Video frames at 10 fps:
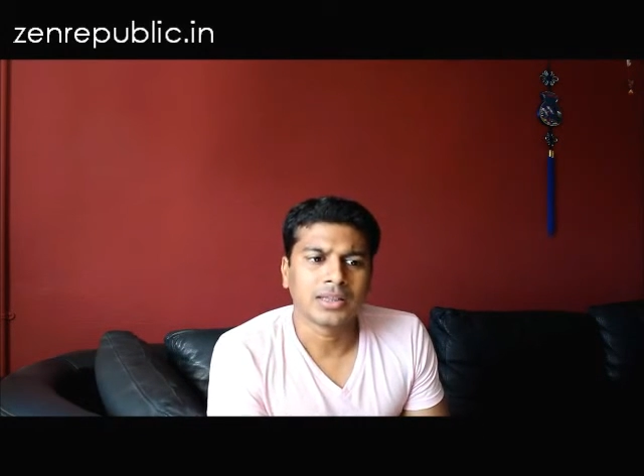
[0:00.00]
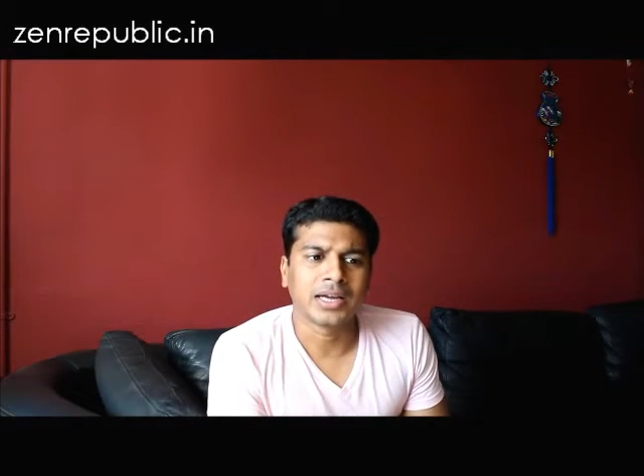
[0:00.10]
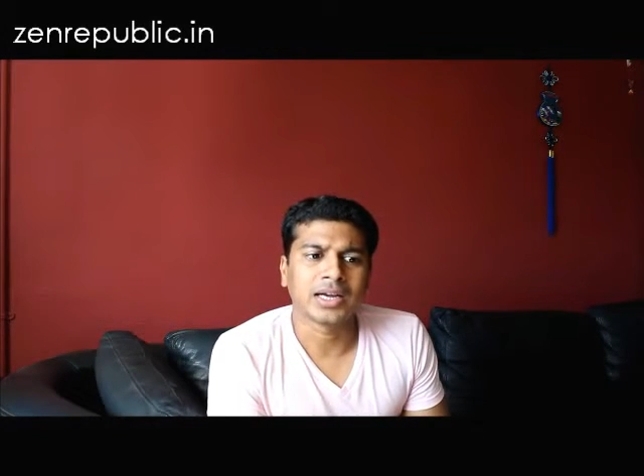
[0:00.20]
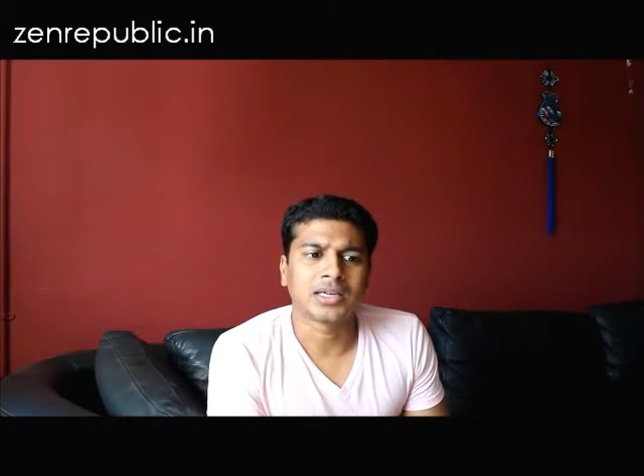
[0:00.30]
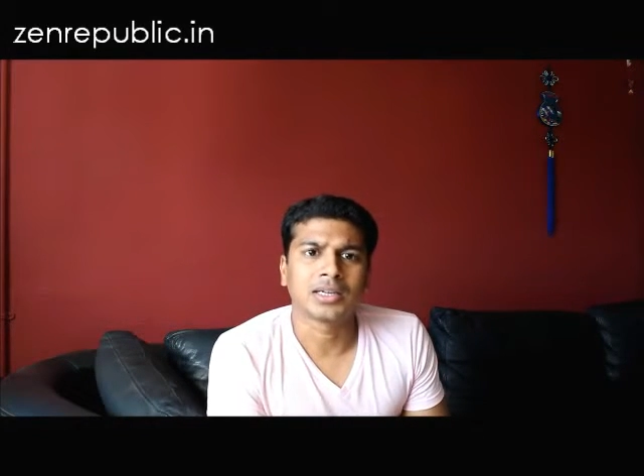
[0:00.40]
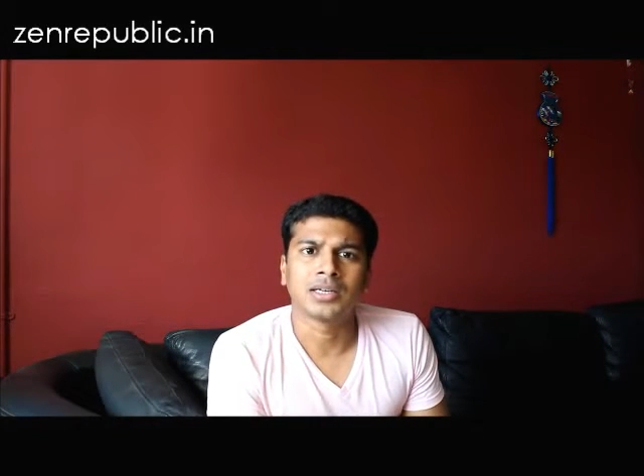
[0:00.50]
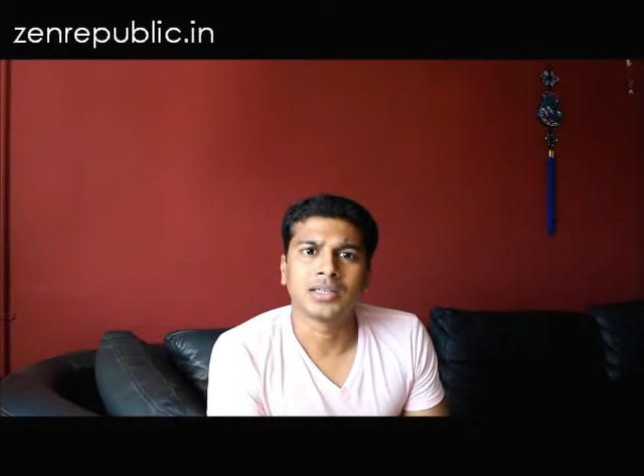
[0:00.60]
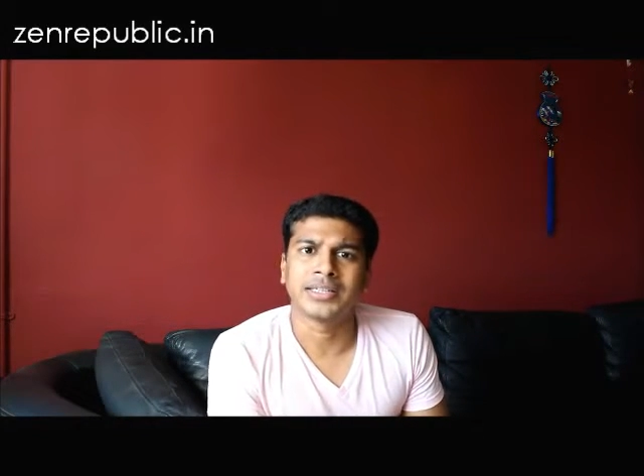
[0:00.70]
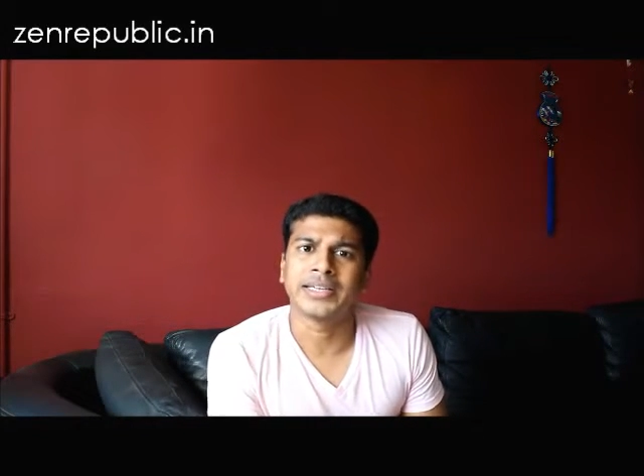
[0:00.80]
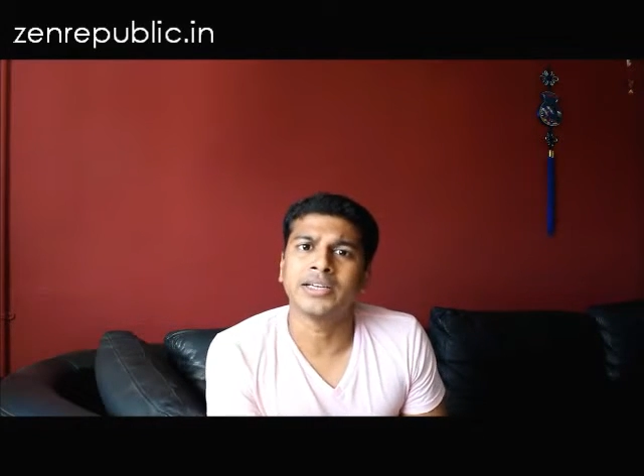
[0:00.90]
that
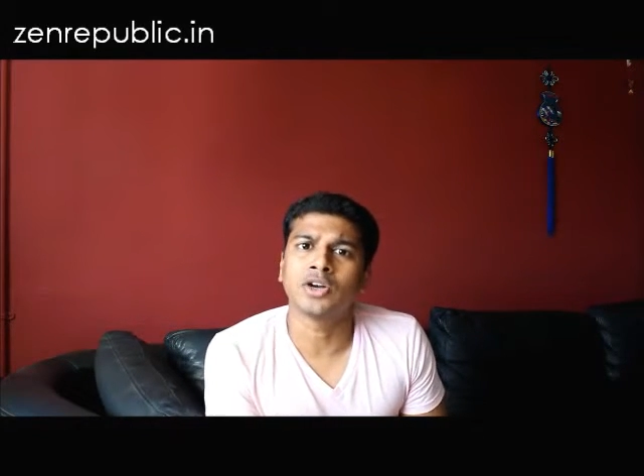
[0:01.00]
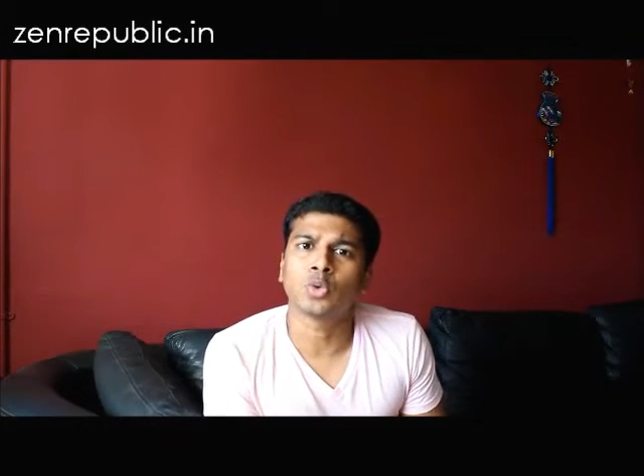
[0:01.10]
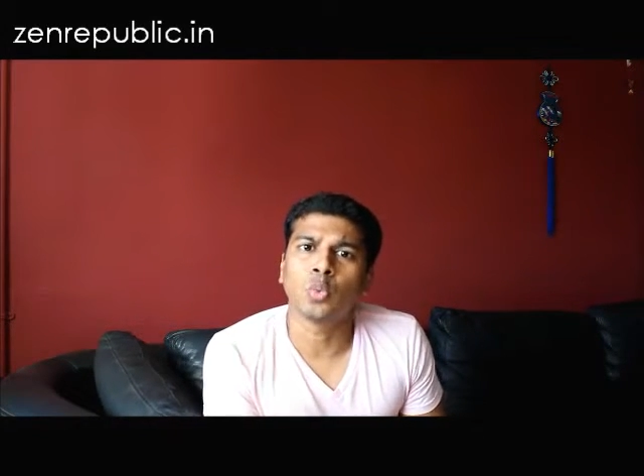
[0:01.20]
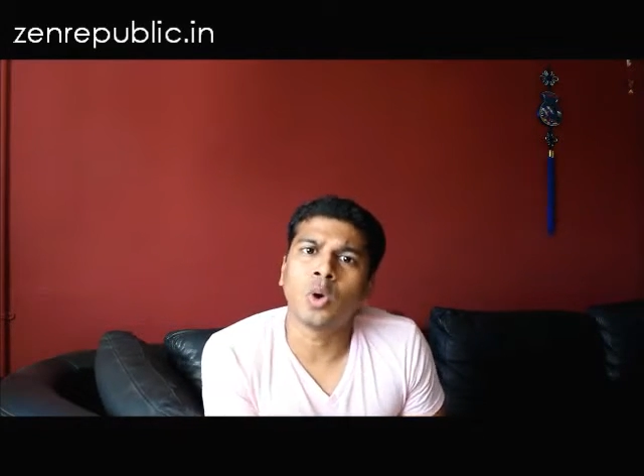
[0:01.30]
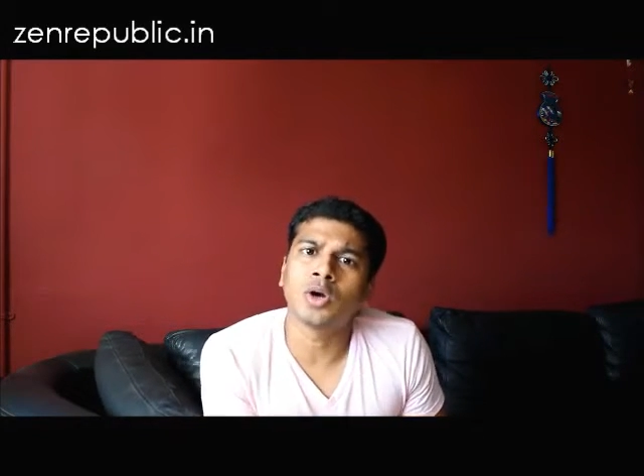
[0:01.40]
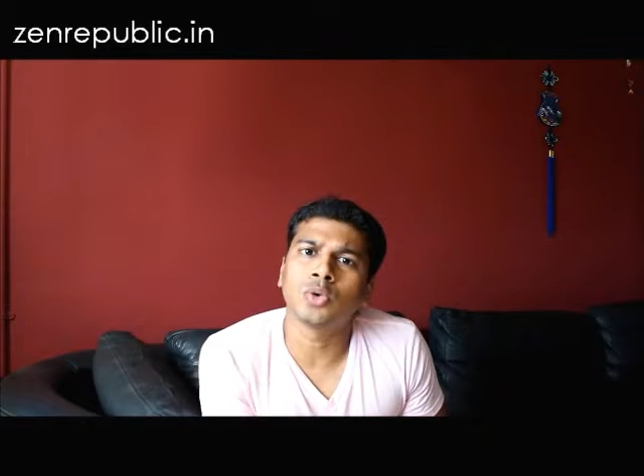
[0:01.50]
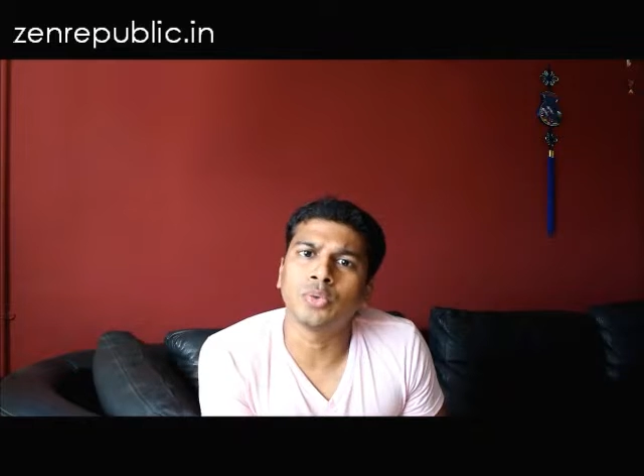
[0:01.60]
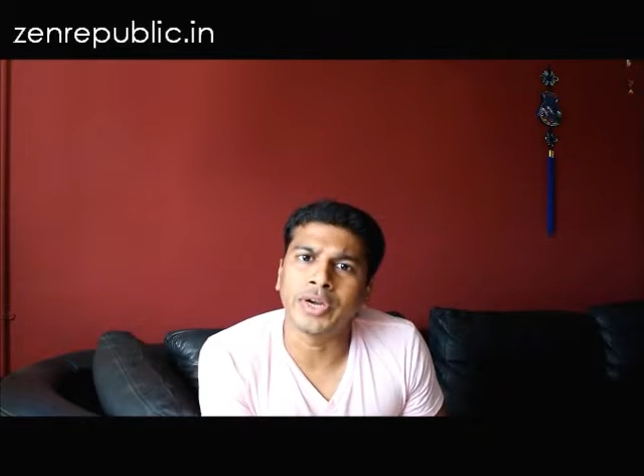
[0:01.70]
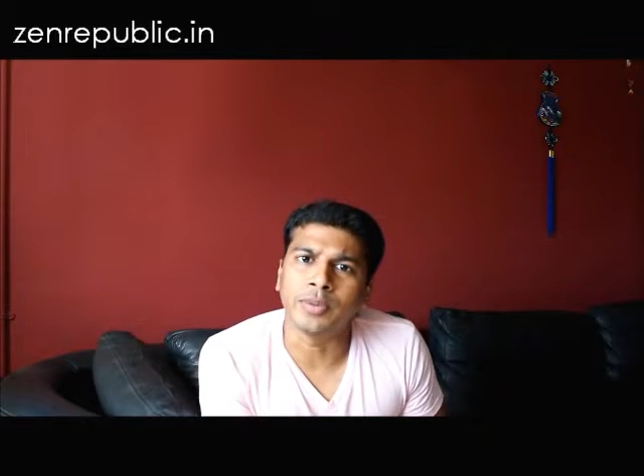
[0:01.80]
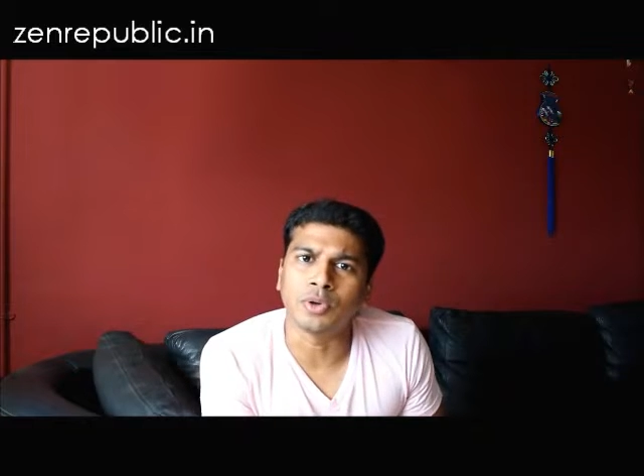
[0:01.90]
they did not want to read